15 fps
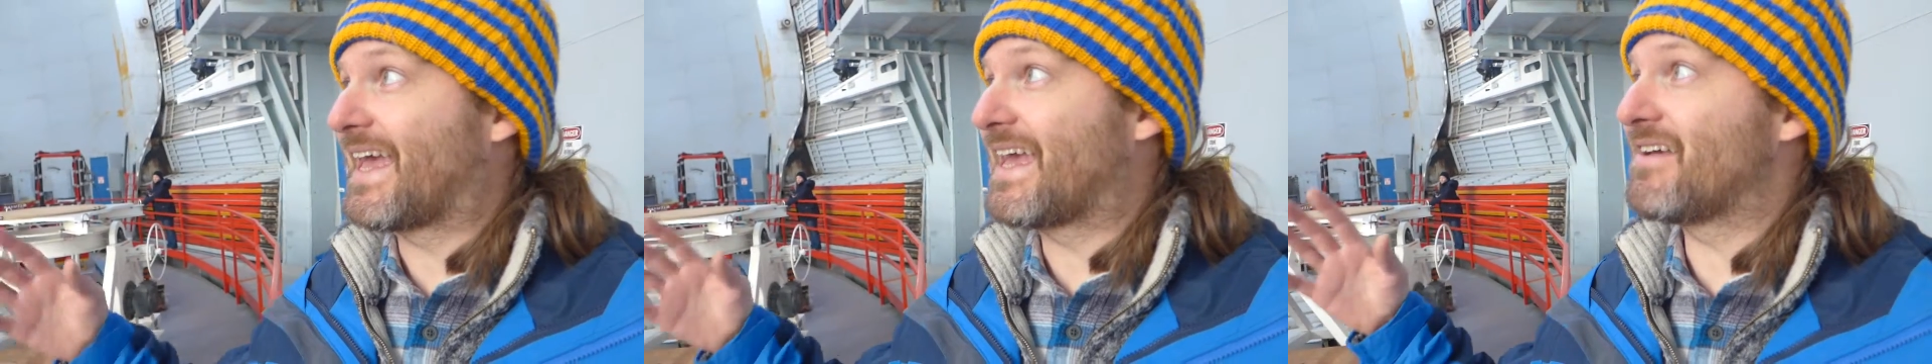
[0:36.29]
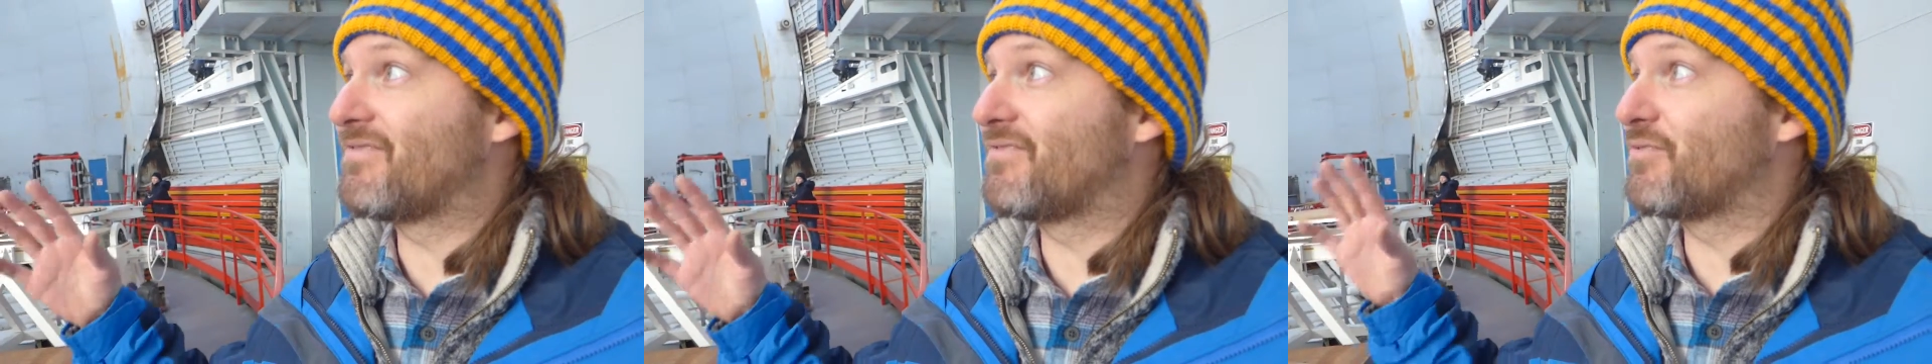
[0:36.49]

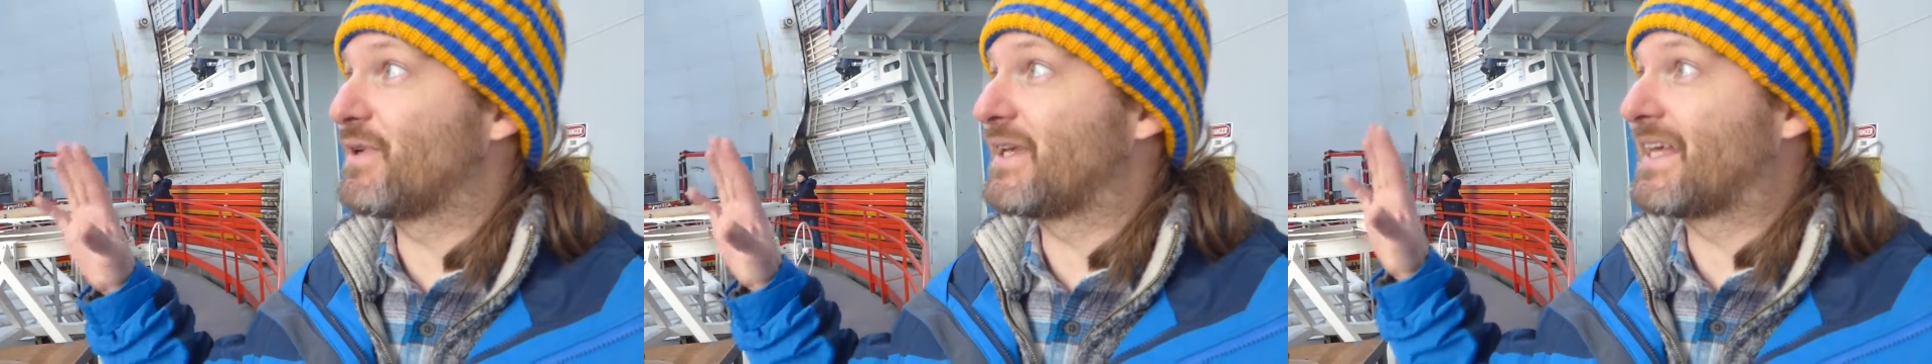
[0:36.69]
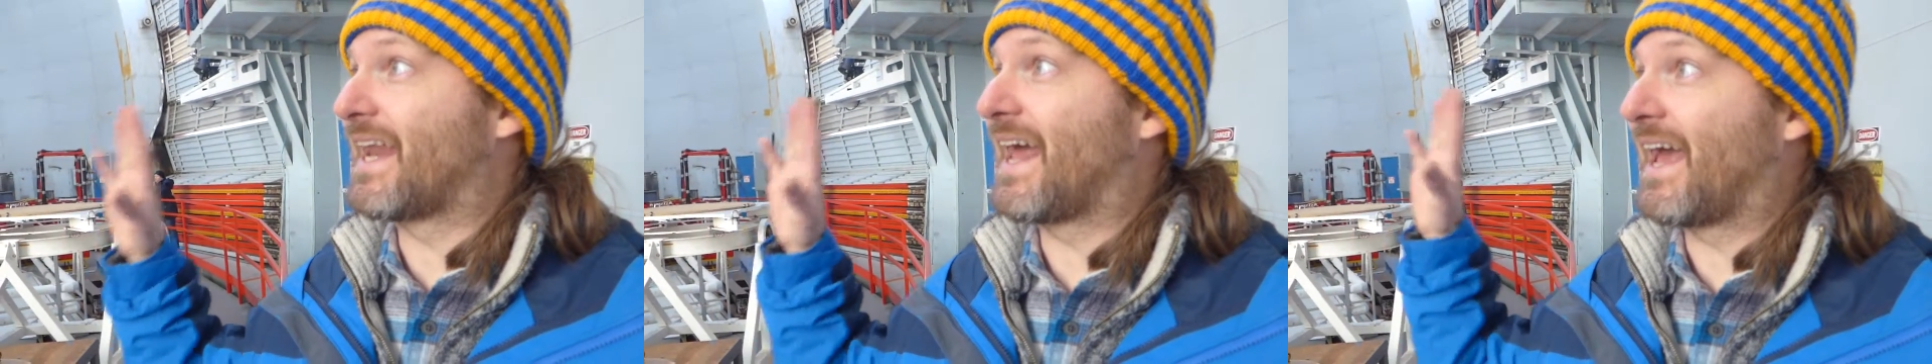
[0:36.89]
if
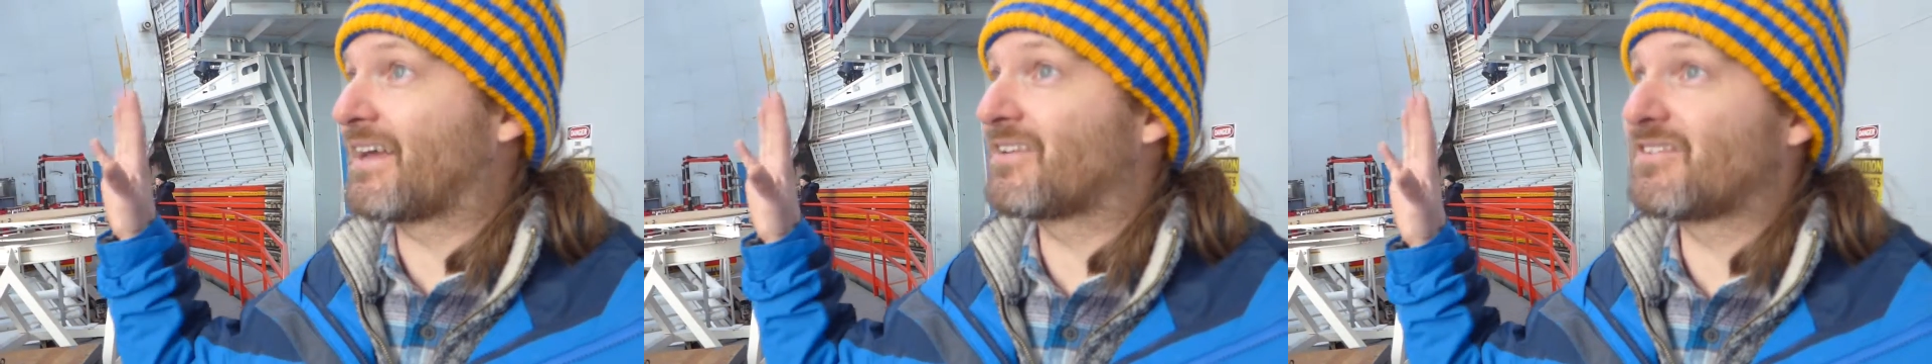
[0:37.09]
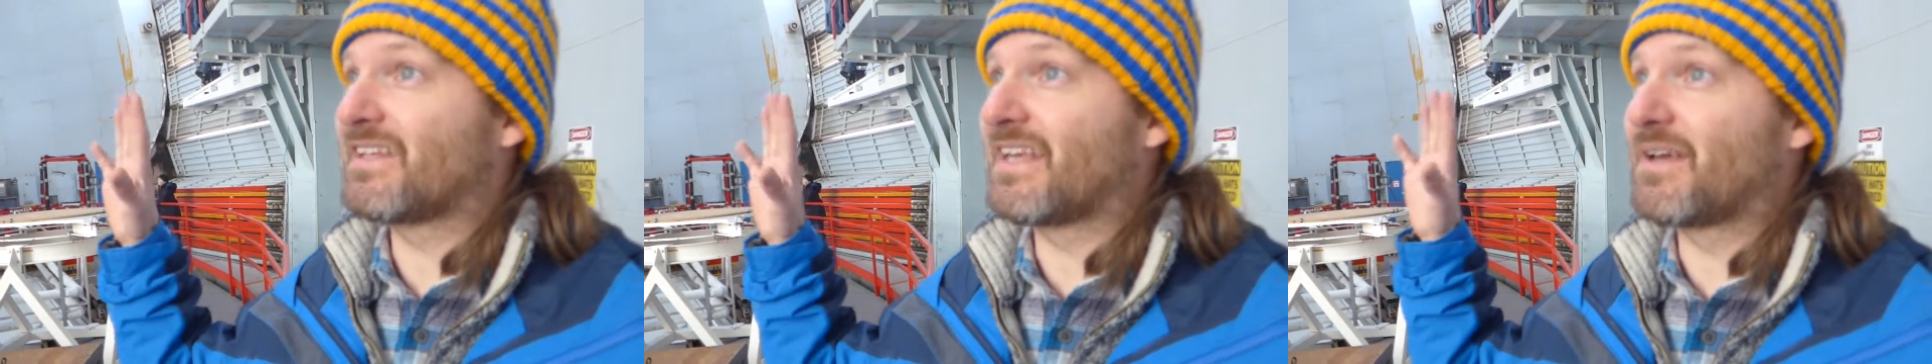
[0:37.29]
we can
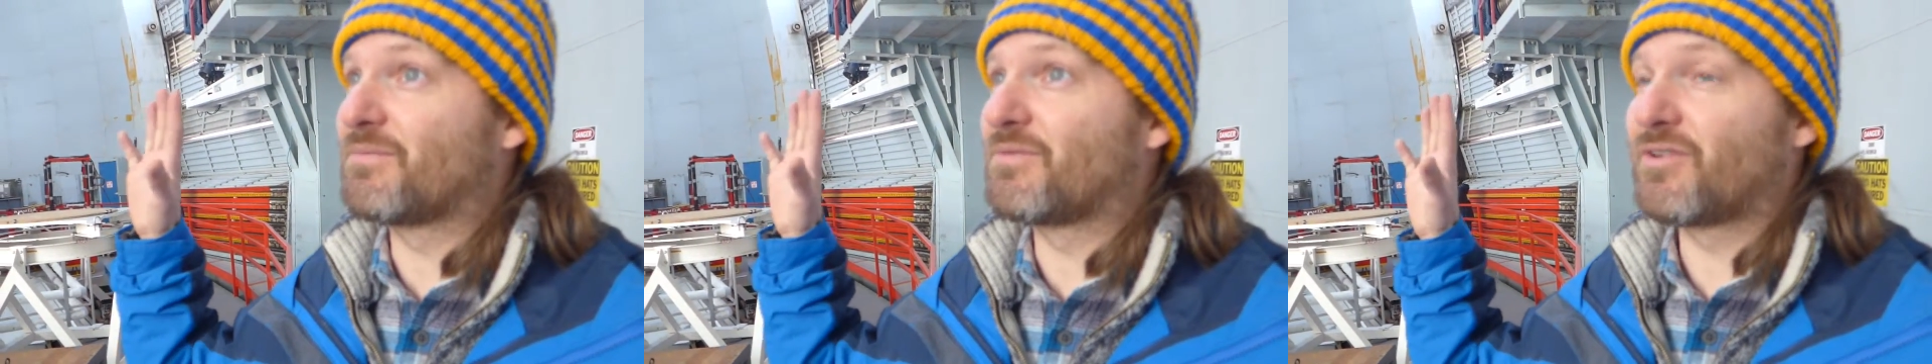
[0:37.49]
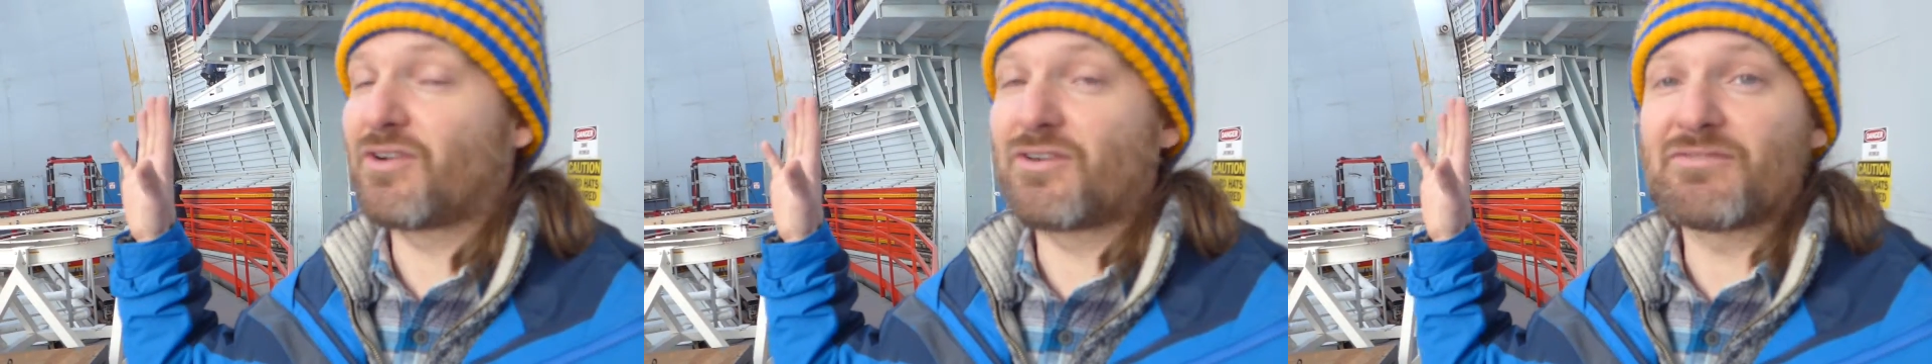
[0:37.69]
actually
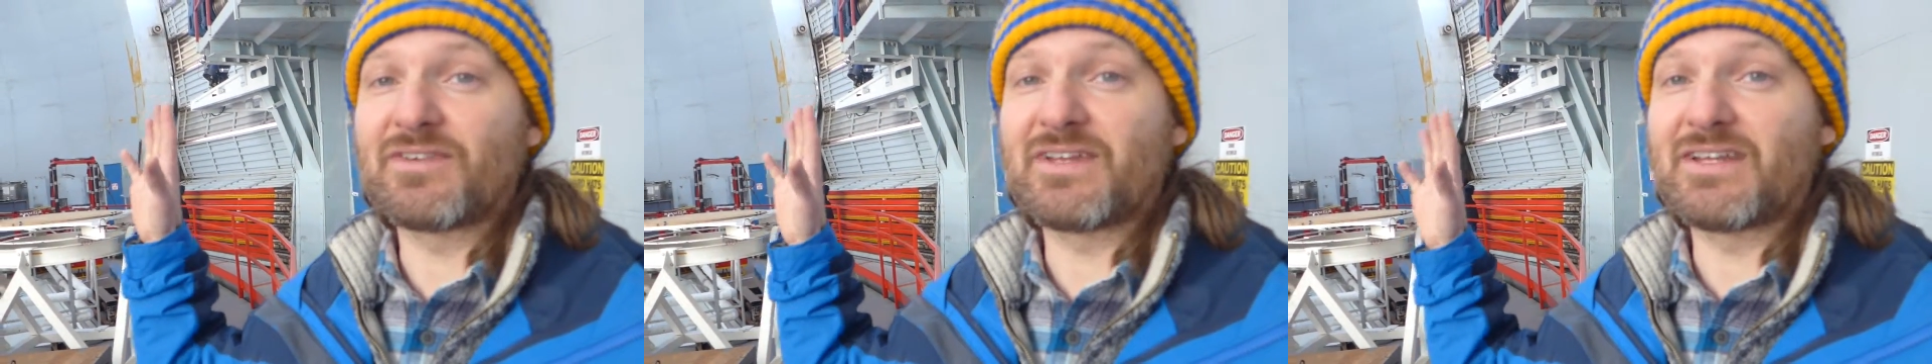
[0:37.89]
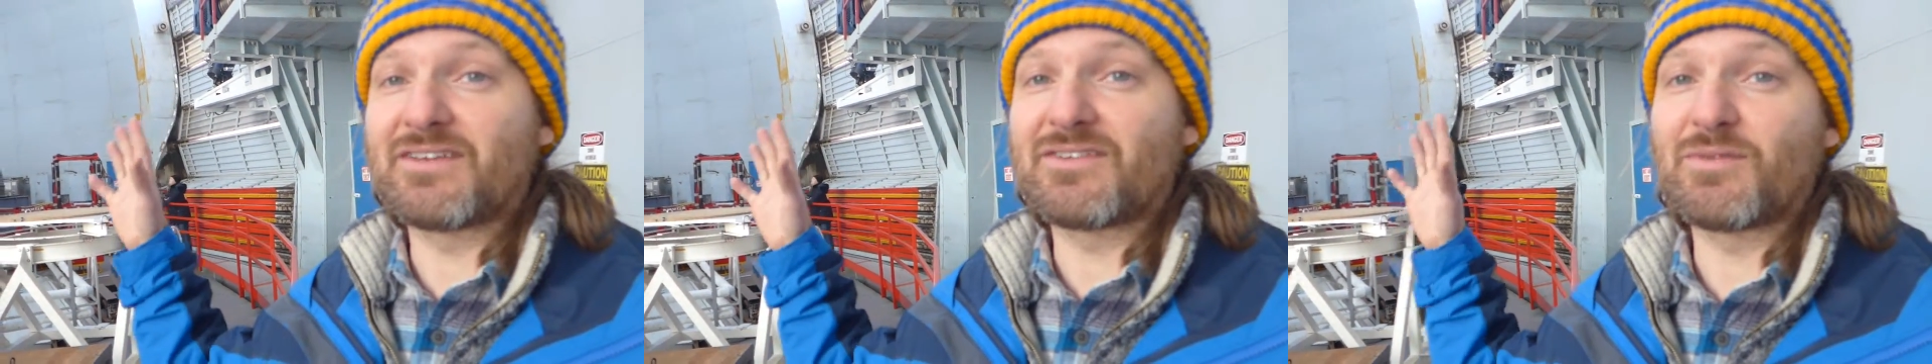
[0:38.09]
observe
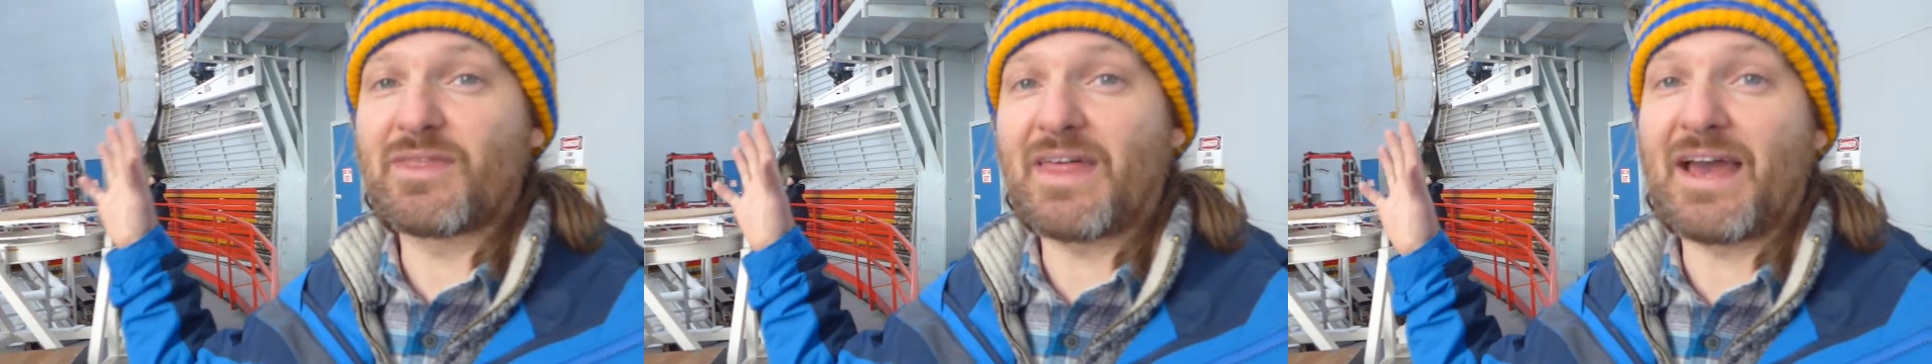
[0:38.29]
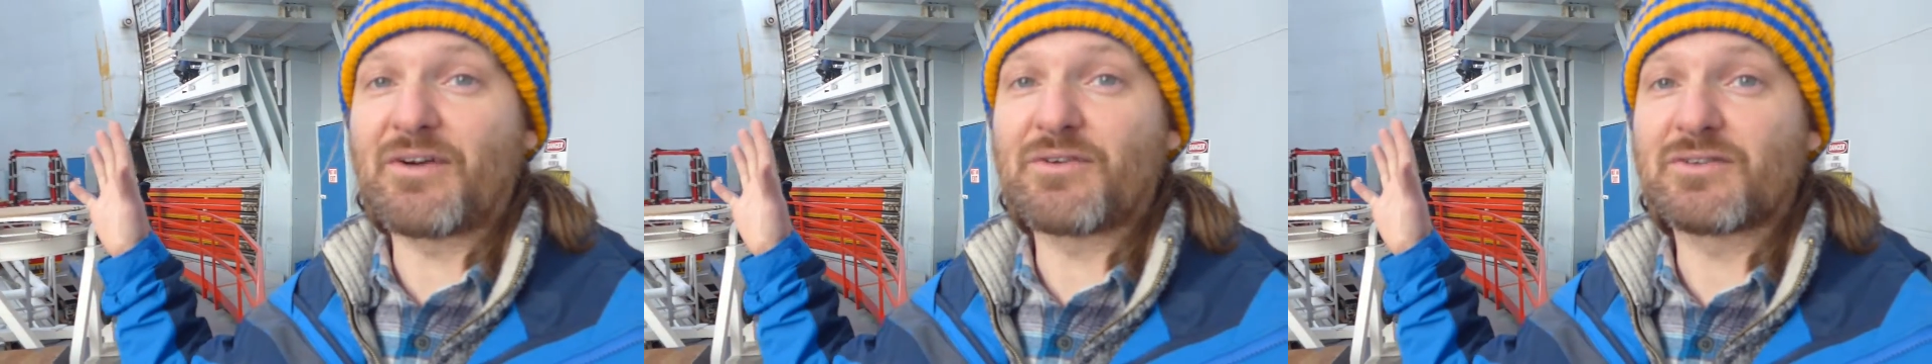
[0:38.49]
Venus
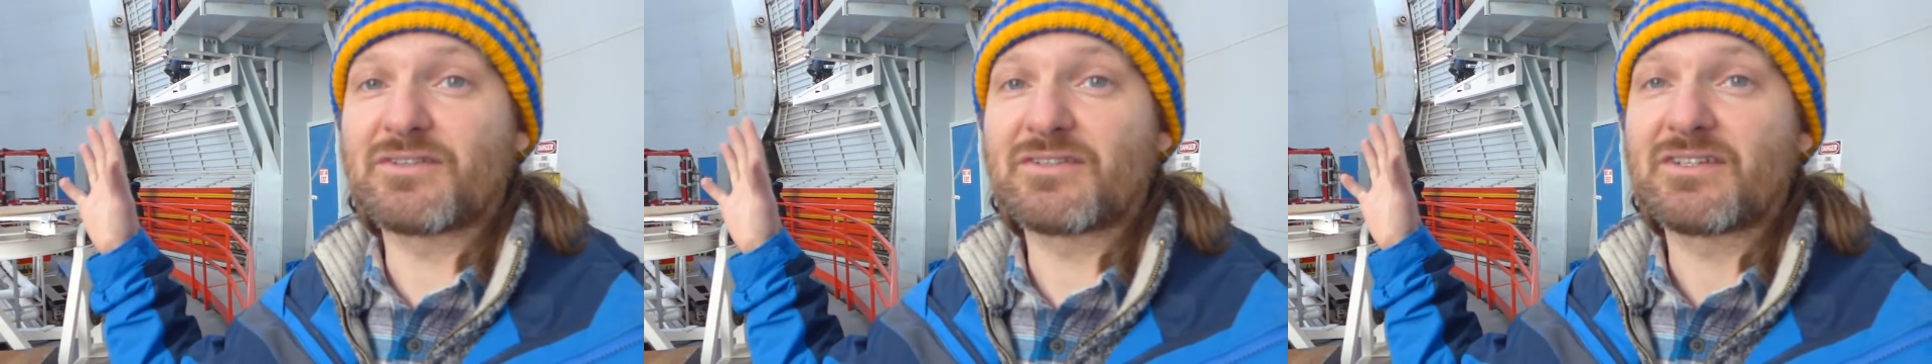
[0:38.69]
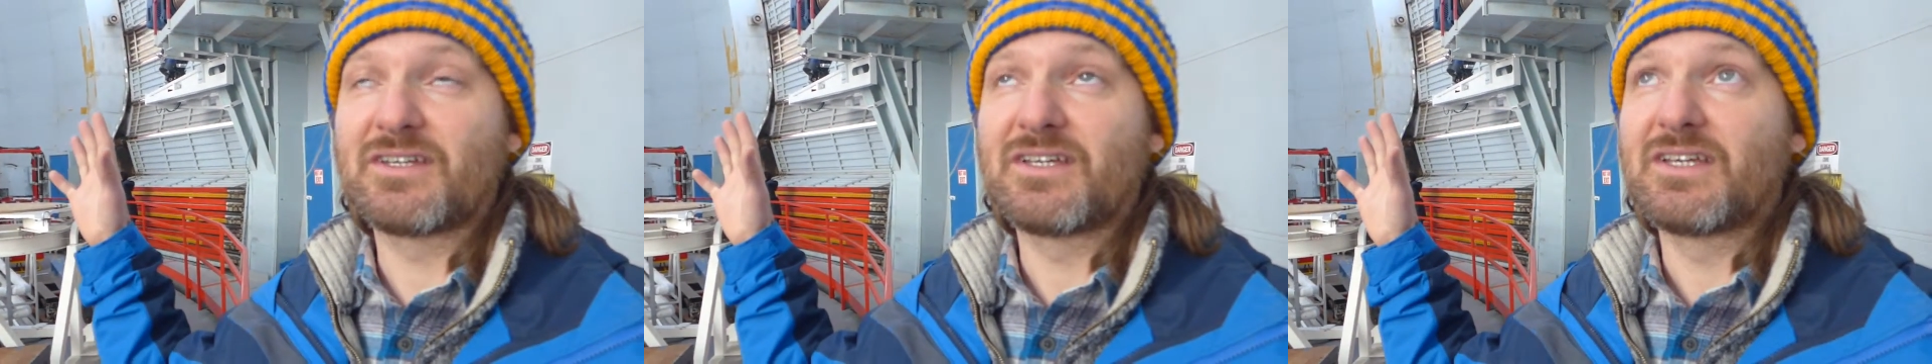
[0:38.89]

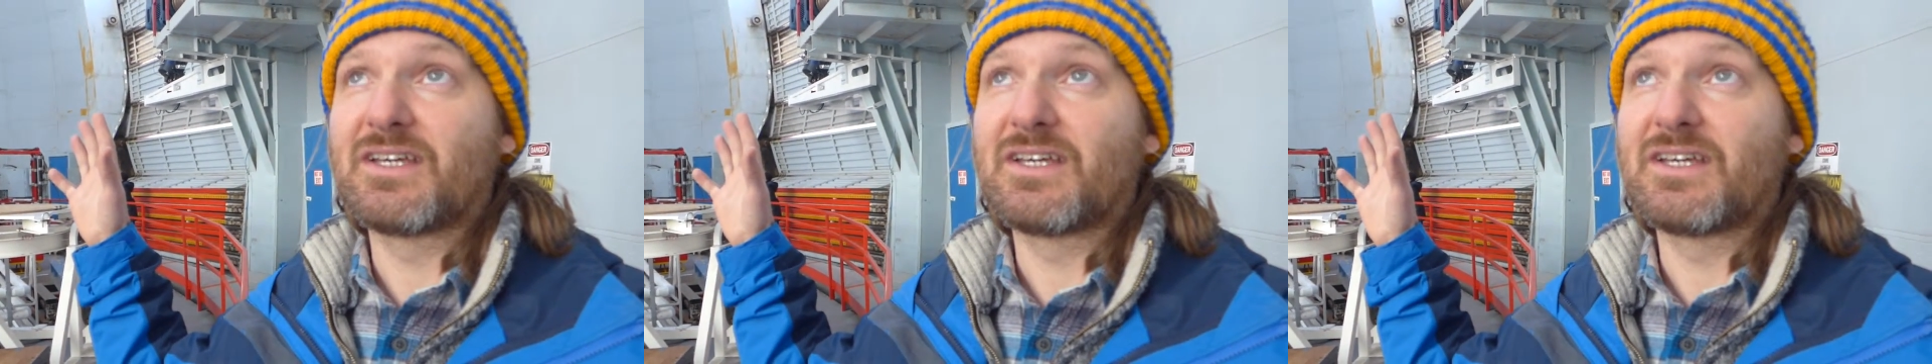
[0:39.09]
without,